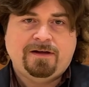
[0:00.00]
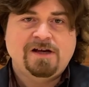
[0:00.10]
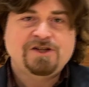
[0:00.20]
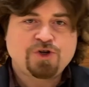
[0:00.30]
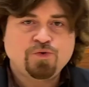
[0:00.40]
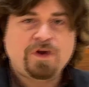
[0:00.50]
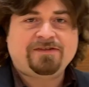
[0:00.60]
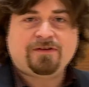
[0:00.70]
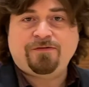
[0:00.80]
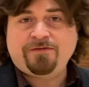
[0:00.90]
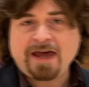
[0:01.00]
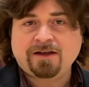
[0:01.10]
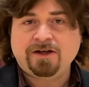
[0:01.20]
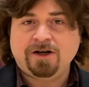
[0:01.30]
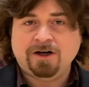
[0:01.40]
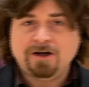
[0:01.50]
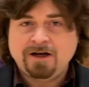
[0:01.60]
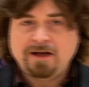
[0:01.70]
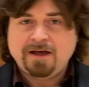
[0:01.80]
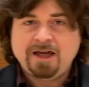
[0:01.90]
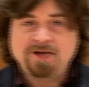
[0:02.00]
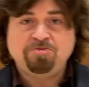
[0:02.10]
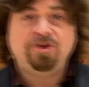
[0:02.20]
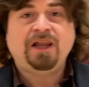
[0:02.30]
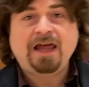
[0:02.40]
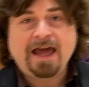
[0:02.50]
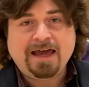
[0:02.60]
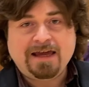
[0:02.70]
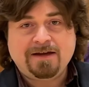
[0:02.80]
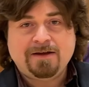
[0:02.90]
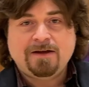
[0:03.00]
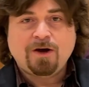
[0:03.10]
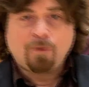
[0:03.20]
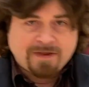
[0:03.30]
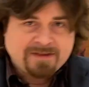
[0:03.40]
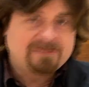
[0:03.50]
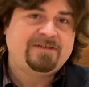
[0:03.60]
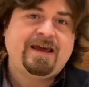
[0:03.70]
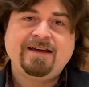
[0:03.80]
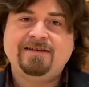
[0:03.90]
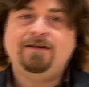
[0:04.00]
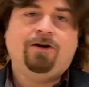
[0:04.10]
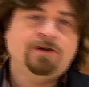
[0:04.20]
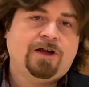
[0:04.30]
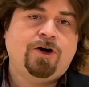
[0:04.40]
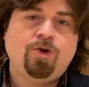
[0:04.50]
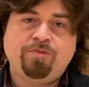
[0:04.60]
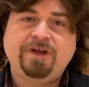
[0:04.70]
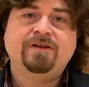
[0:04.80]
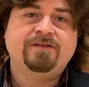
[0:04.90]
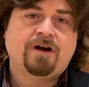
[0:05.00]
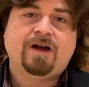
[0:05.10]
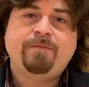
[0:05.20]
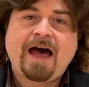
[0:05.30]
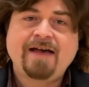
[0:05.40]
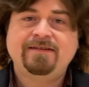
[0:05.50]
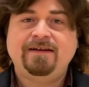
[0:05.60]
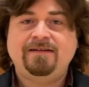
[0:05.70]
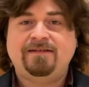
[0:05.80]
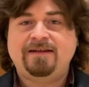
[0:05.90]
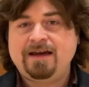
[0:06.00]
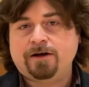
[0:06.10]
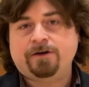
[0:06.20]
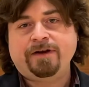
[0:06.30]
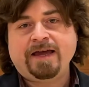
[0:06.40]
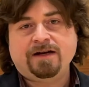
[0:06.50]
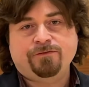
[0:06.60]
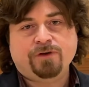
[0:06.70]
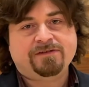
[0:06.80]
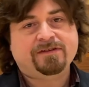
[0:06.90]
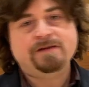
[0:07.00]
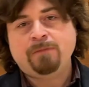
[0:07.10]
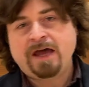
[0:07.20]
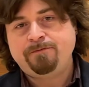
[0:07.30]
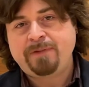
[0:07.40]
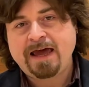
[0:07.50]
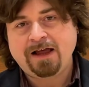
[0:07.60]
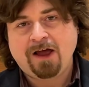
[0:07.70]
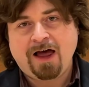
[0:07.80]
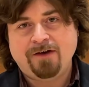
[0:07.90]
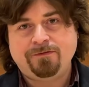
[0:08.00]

To risk failure in play when the stakes are low builds our capacity to take a creative risk that might pay off